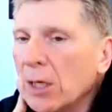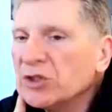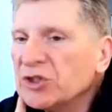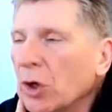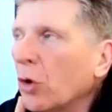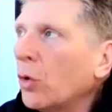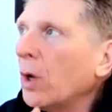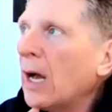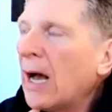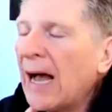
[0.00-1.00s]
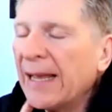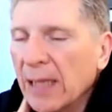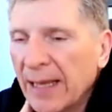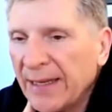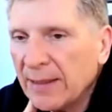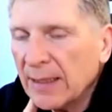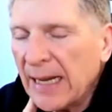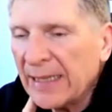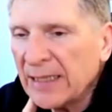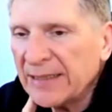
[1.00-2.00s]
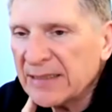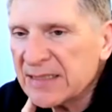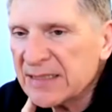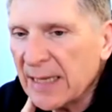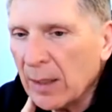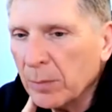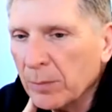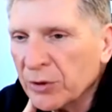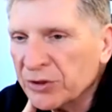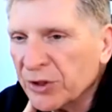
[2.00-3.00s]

So highlight the cell. Put